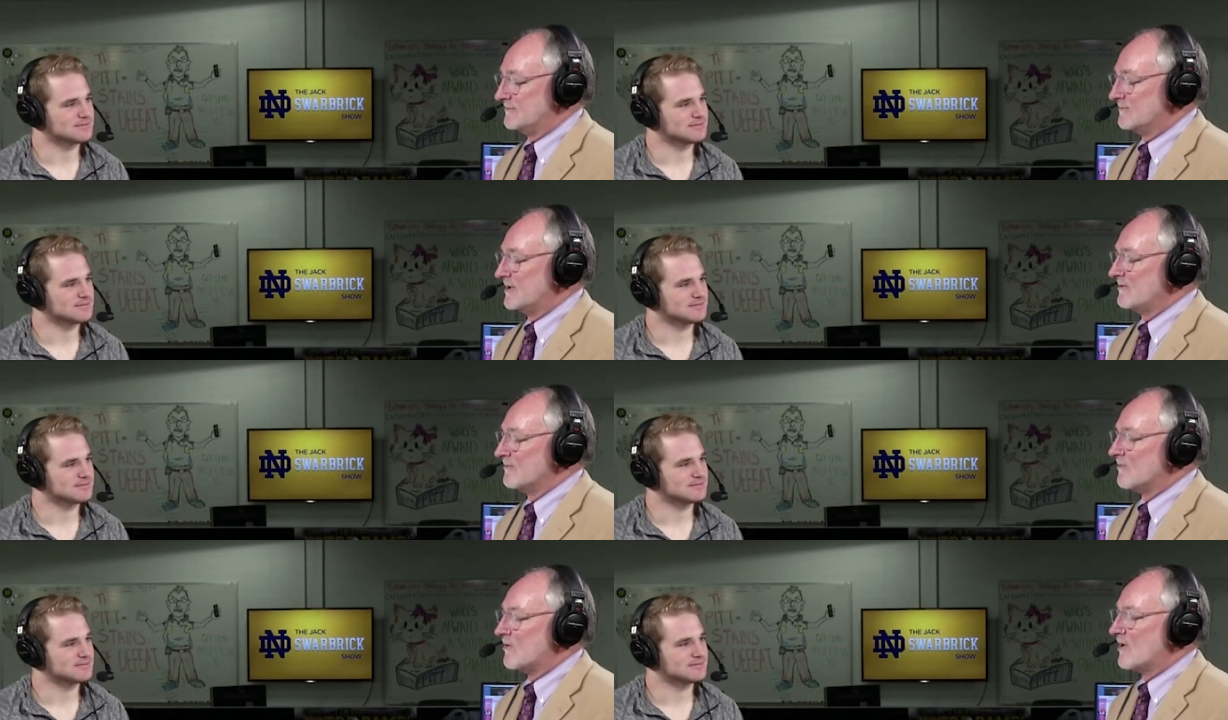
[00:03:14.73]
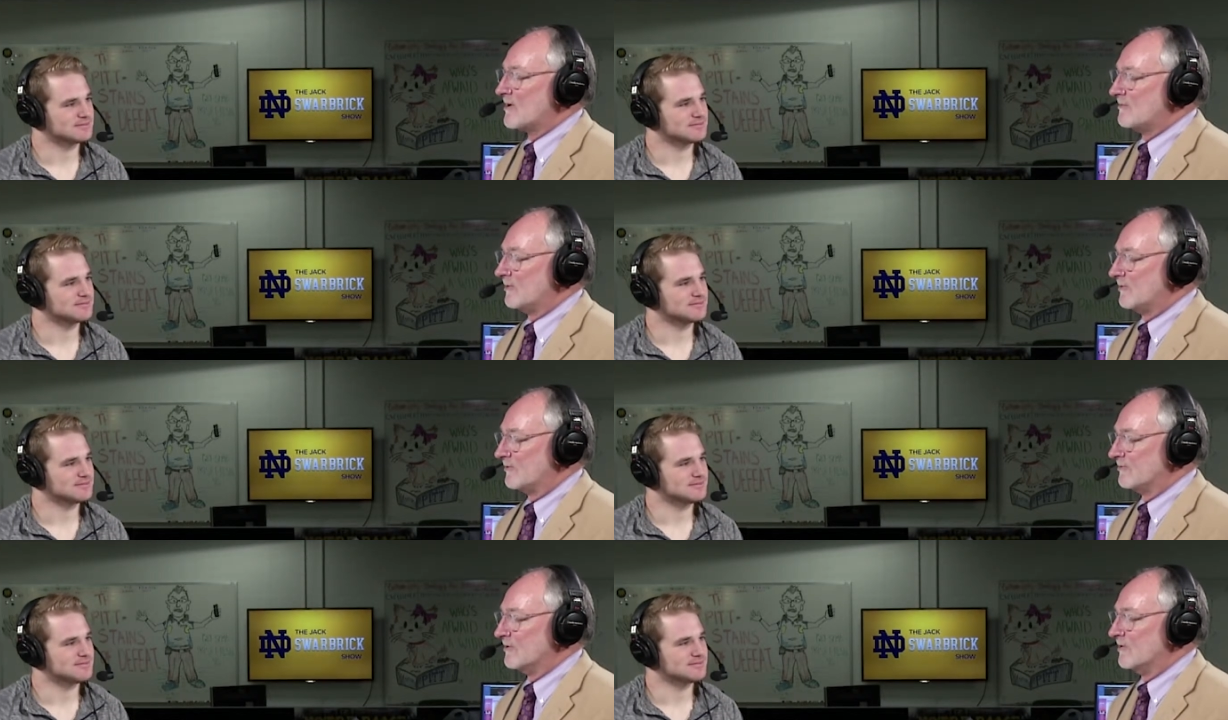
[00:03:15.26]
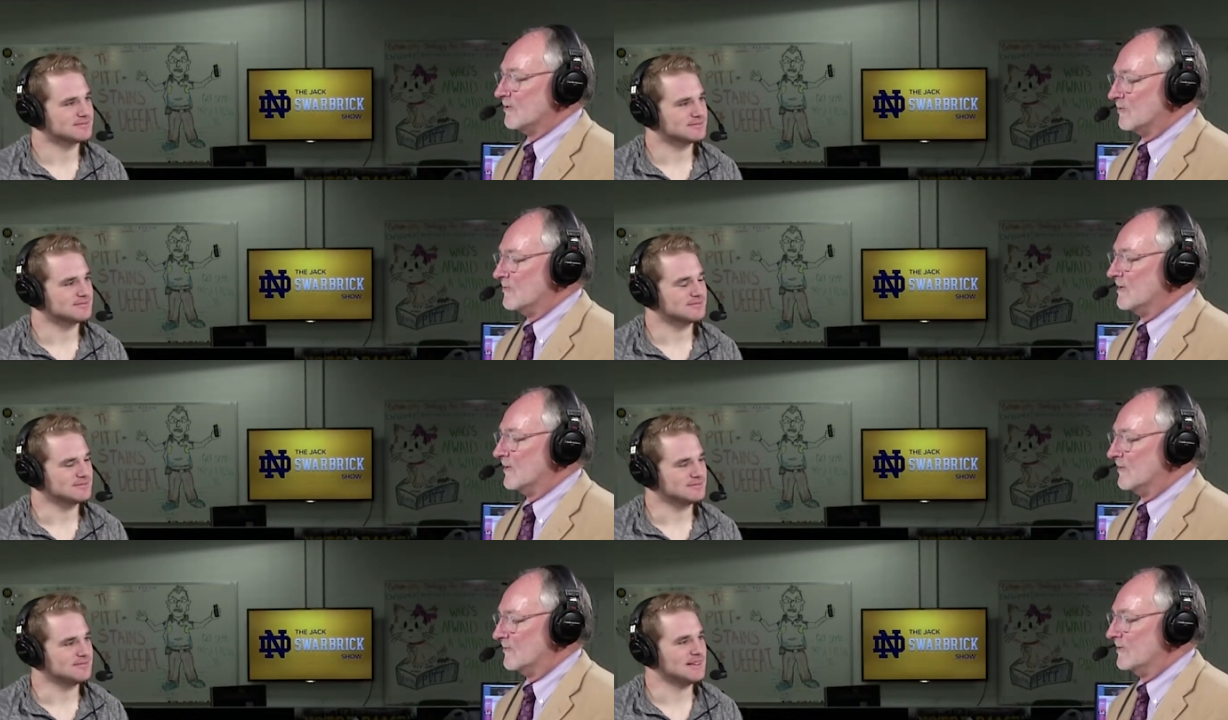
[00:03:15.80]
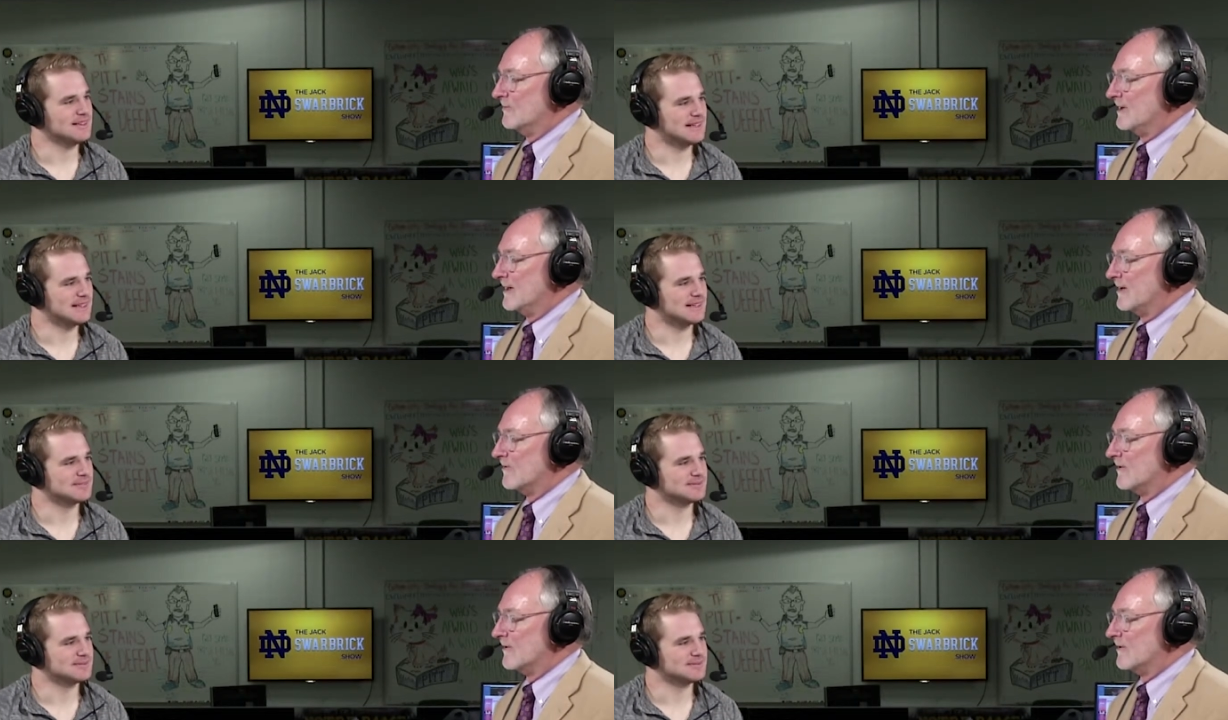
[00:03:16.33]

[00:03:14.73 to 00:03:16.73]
Speaker 1: pretty remarkable throw to Will. Will made yeah.